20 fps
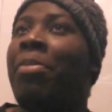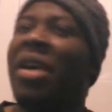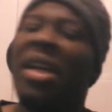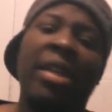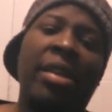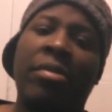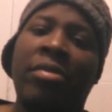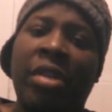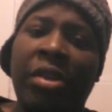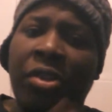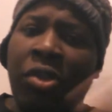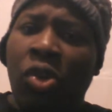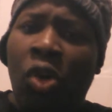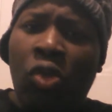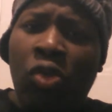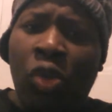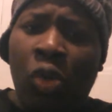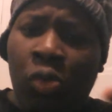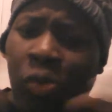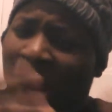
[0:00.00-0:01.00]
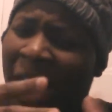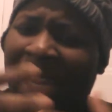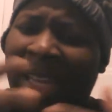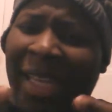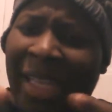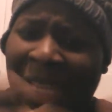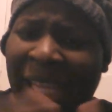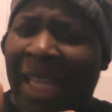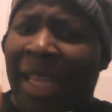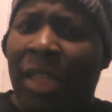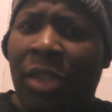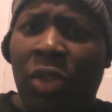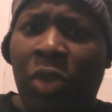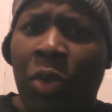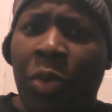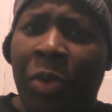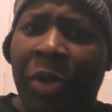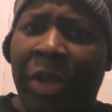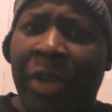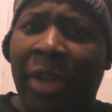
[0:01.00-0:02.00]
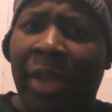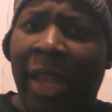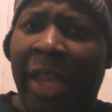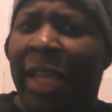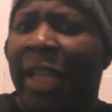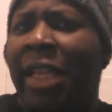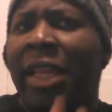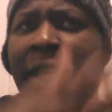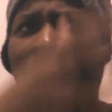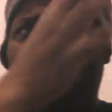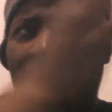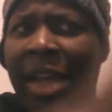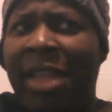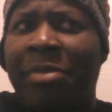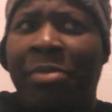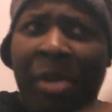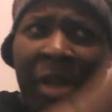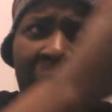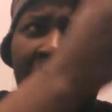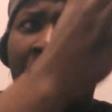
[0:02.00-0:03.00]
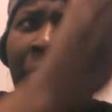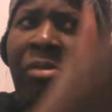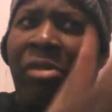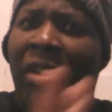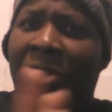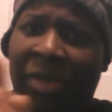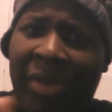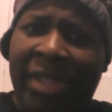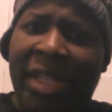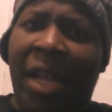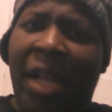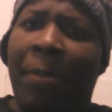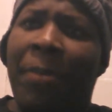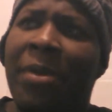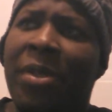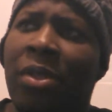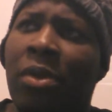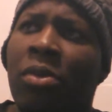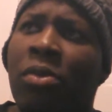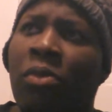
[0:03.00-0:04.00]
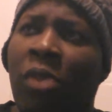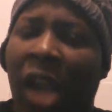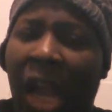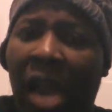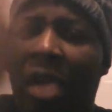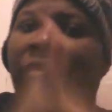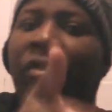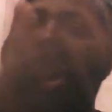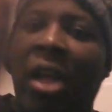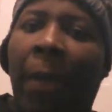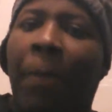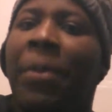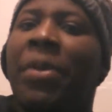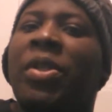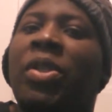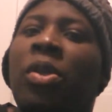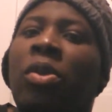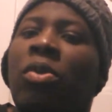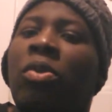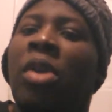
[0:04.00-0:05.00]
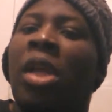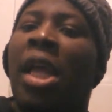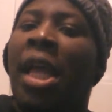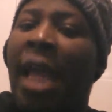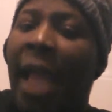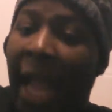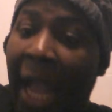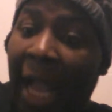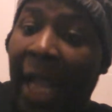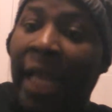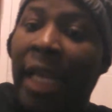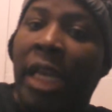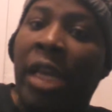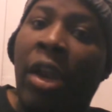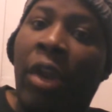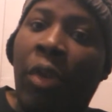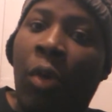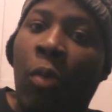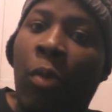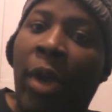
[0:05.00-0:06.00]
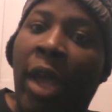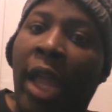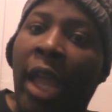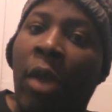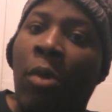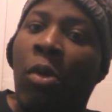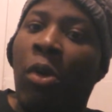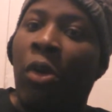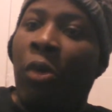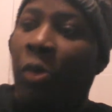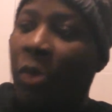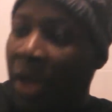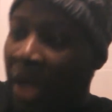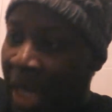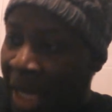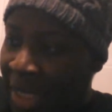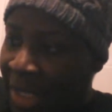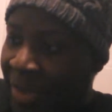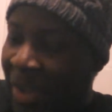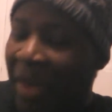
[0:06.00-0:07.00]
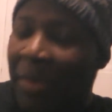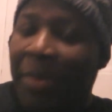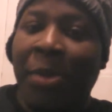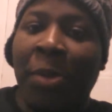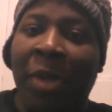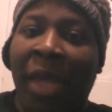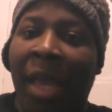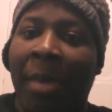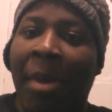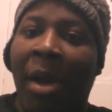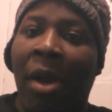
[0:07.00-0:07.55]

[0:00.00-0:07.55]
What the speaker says: But there's no direct link to it. Like there has been in a previous episode, where every episode ended on a way where when the next episode came